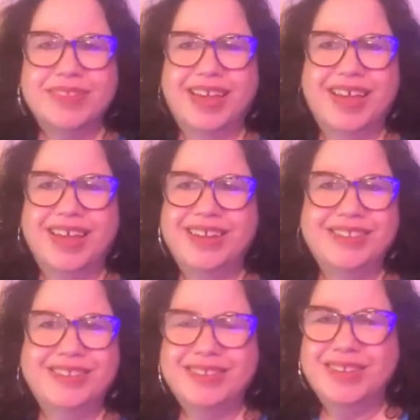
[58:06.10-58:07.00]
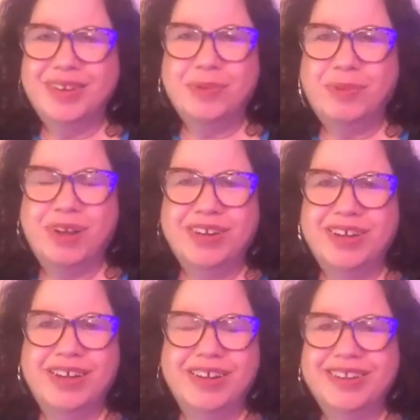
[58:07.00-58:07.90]
And, why
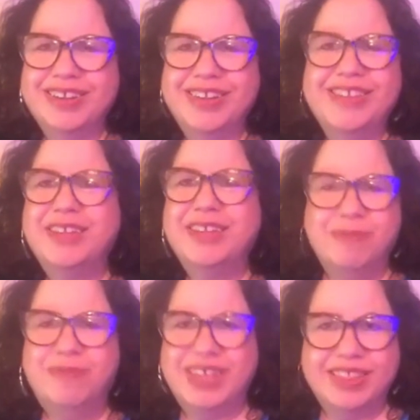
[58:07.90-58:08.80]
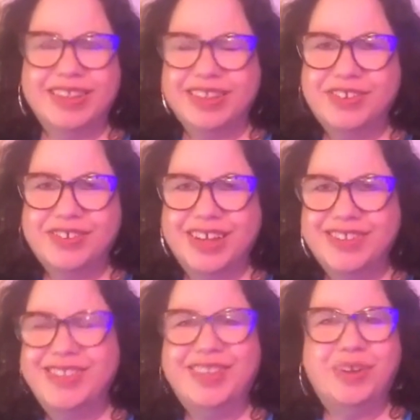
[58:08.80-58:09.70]
not? It takes a village. I
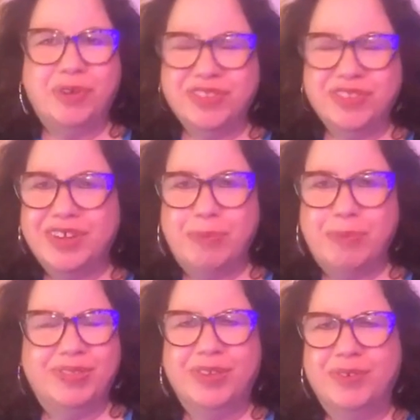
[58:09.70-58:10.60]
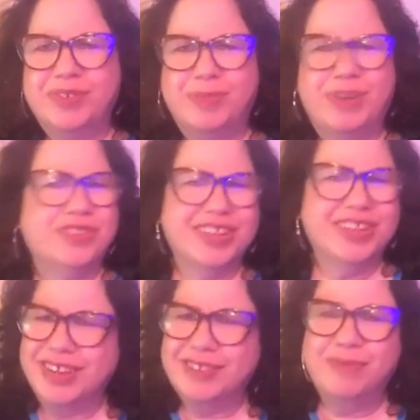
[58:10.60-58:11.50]
say that all the time with theater, especially. It
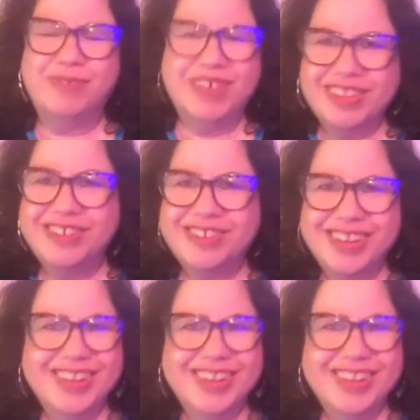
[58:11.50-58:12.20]
takes a village.